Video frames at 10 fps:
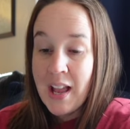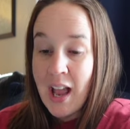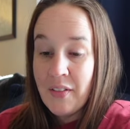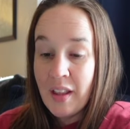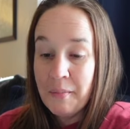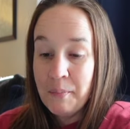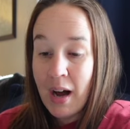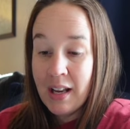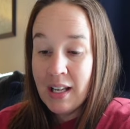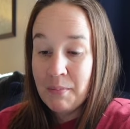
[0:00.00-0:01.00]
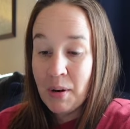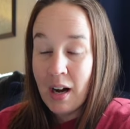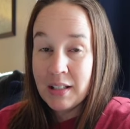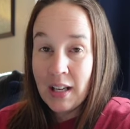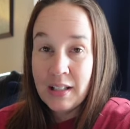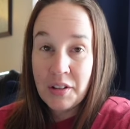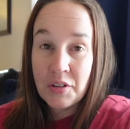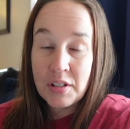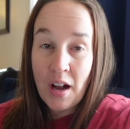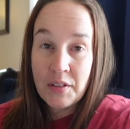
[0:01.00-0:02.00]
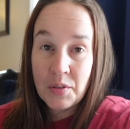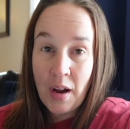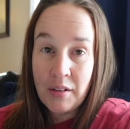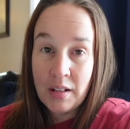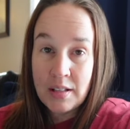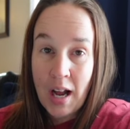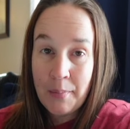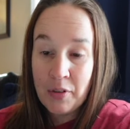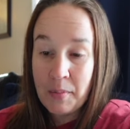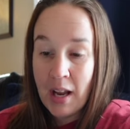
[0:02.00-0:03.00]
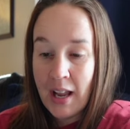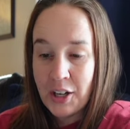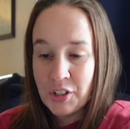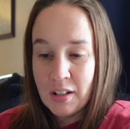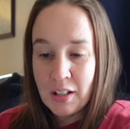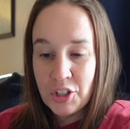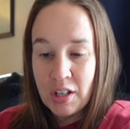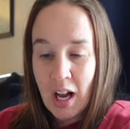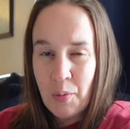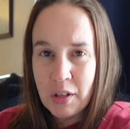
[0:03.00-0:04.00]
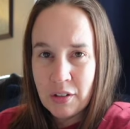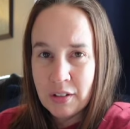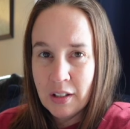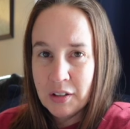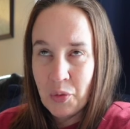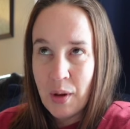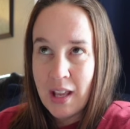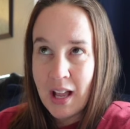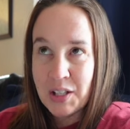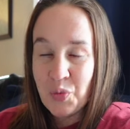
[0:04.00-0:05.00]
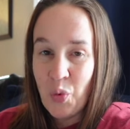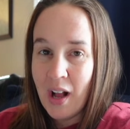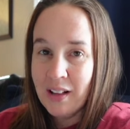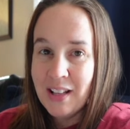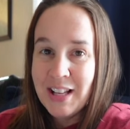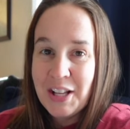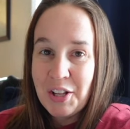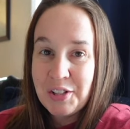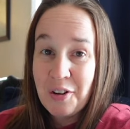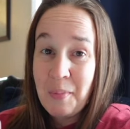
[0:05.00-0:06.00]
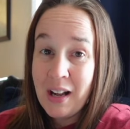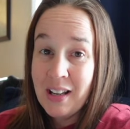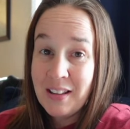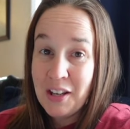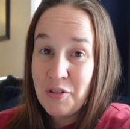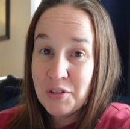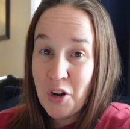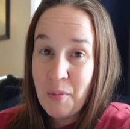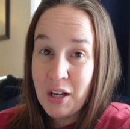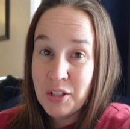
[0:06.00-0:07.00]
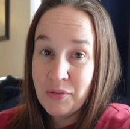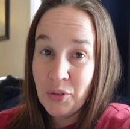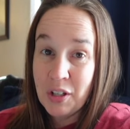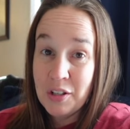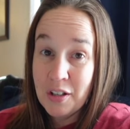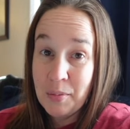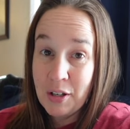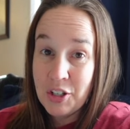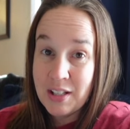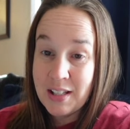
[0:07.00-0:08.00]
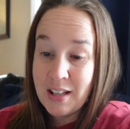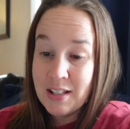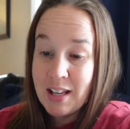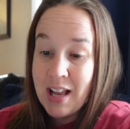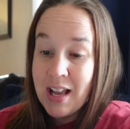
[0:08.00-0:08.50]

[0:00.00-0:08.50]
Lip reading: And then Bonnie bought another soft surroundings top for me. I actually think she got one earlier in the week as well. So Bonnie, thank you so much for your purchases.